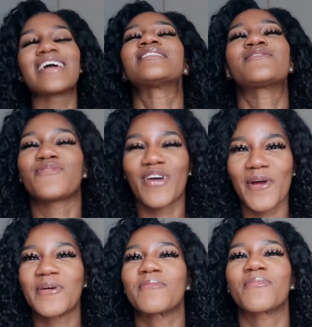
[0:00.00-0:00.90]
it's
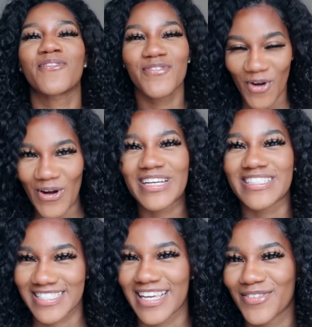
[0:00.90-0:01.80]
very
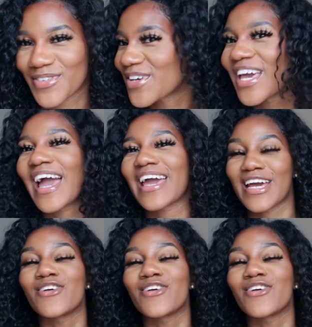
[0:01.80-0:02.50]
provocative, okay?